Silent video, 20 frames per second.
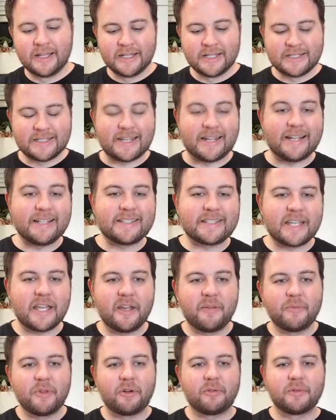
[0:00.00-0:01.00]
tonight's
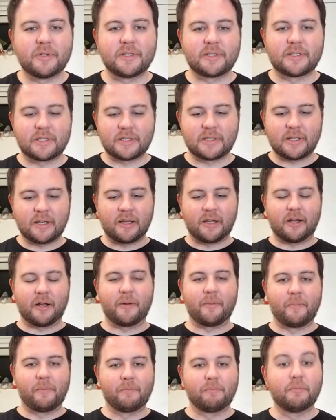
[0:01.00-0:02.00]
game though was
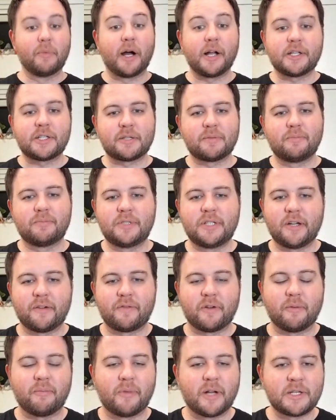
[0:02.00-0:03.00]
um, much
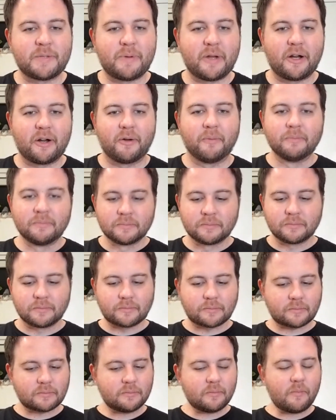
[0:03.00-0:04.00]
different, much better
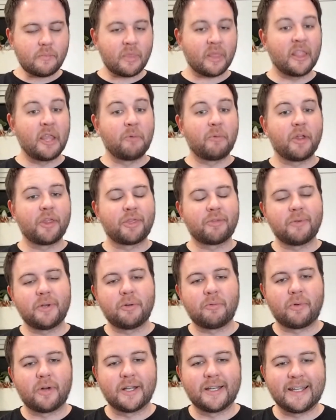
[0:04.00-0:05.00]
they won three to
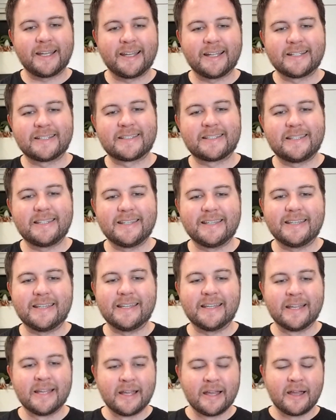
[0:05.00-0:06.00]
one against
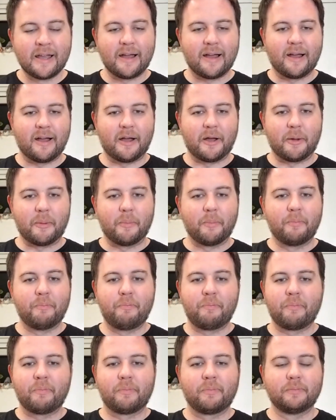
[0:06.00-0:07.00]
the um,
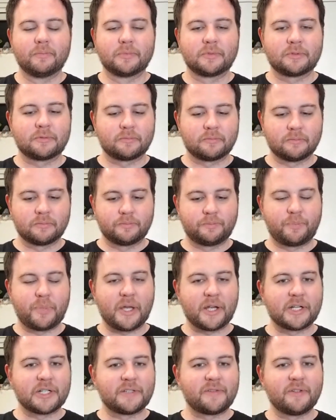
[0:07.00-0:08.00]

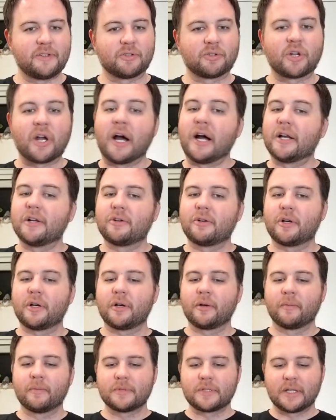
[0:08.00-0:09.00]
Bakersfield
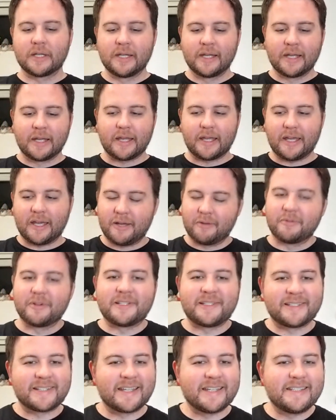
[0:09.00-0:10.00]
Condor, and we're
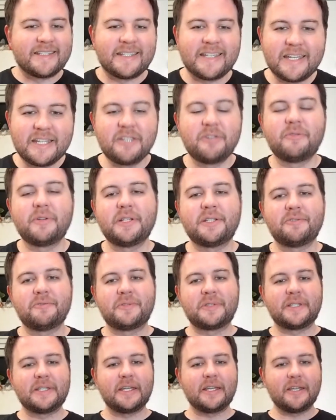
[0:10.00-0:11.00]
continuing to
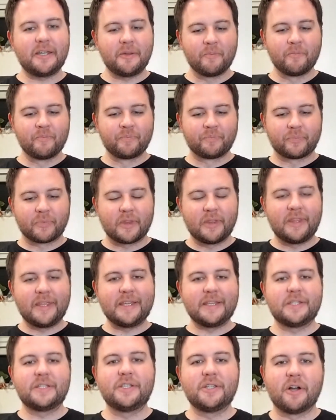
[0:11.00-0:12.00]
see
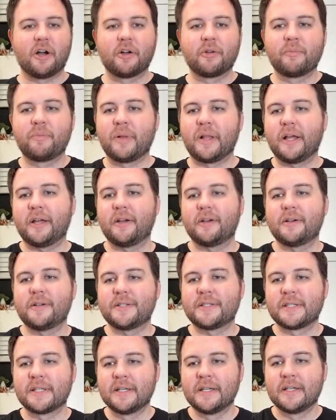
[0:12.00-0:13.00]
these young
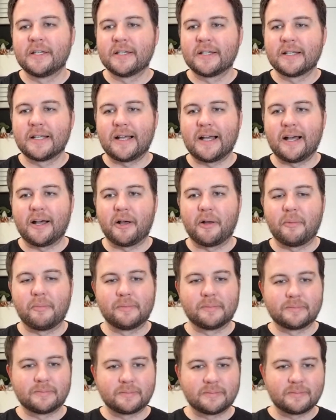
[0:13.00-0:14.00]
players
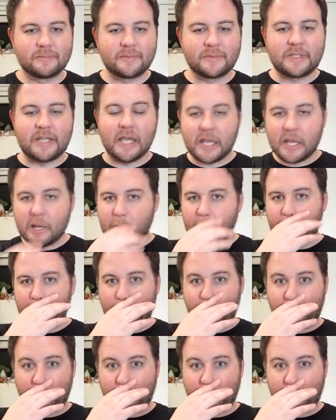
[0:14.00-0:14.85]
um, taking